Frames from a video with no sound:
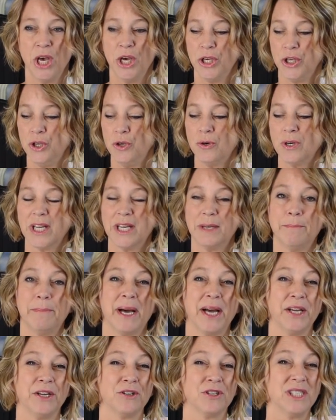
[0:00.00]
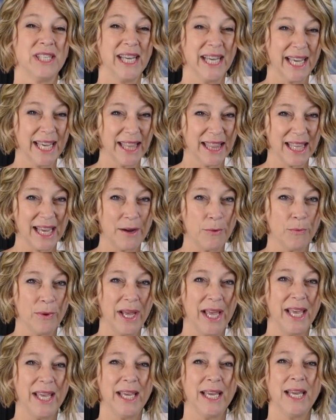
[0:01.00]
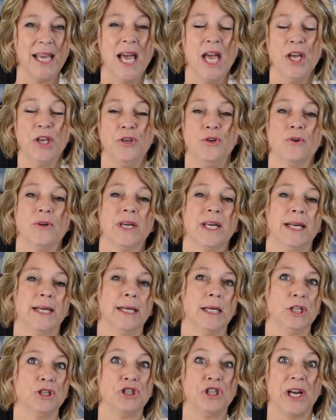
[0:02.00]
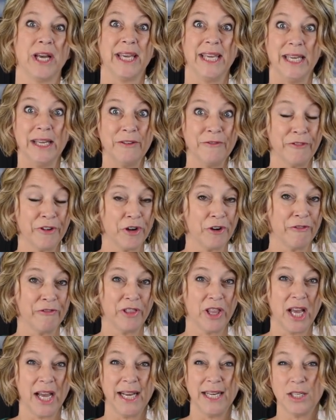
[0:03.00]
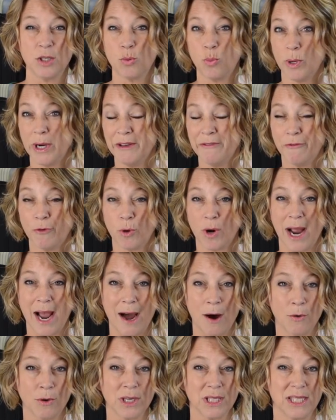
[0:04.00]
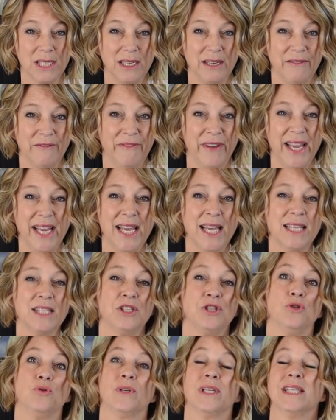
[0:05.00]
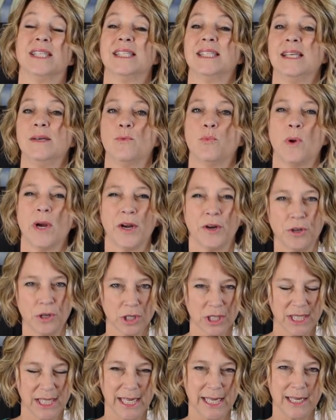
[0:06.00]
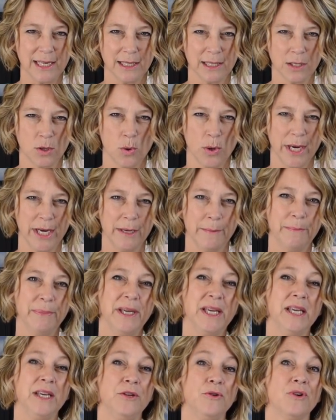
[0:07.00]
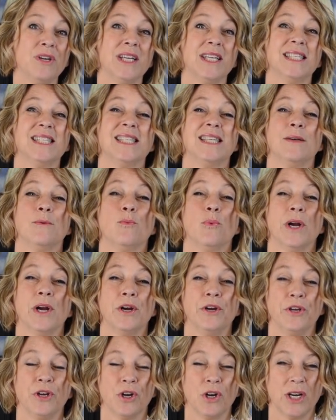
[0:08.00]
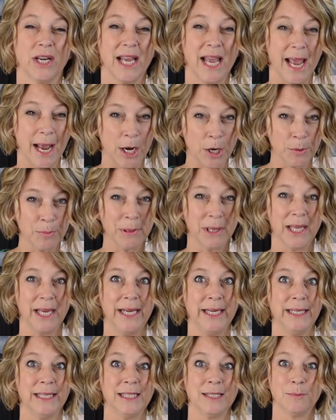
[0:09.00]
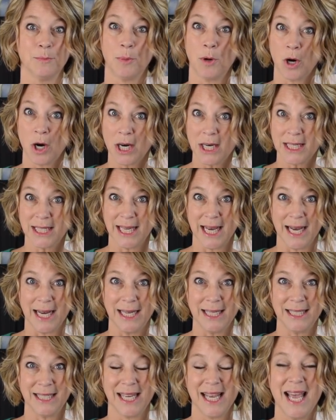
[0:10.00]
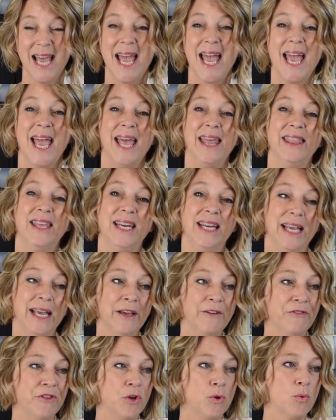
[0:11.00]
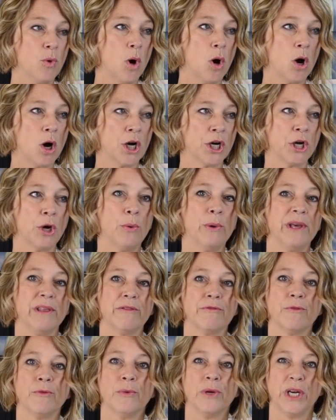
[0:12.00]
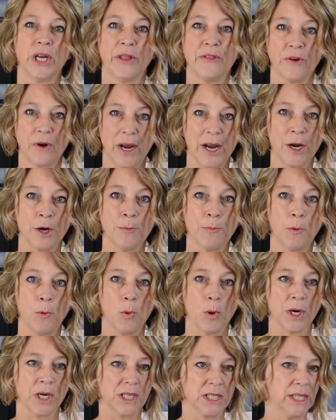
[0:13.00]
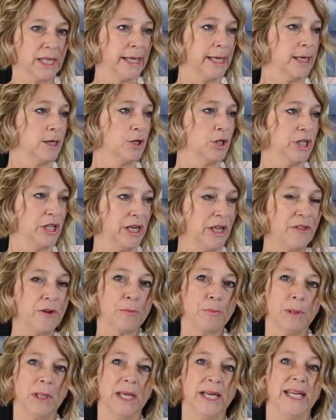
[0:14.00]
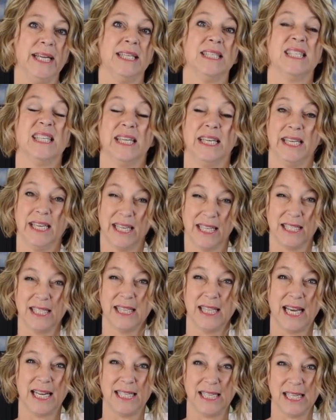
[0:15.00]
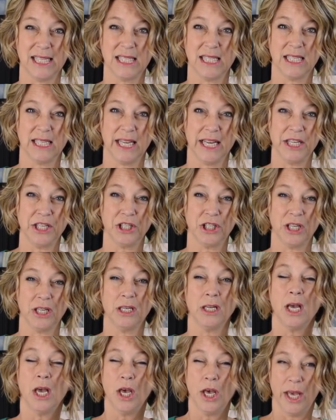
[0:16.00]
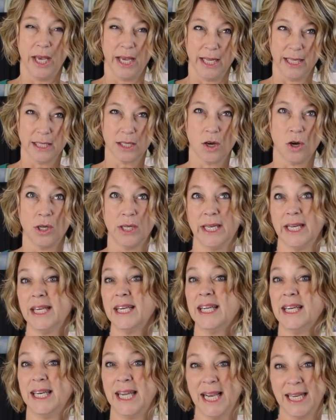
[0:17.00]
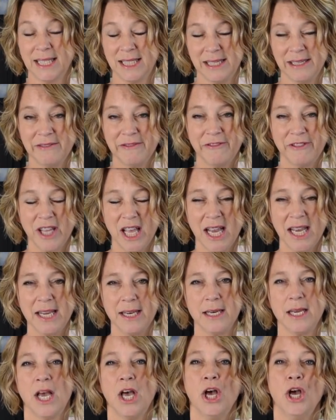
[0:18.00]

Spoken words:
You can buy your ticket that way. You can check in for your flight 24 hours in advance. You can see where your seat is going to be. You can see where your airplane is parked at. And then if you are going through another airport to get on another plane to get to that destination, it's called a connecting flight.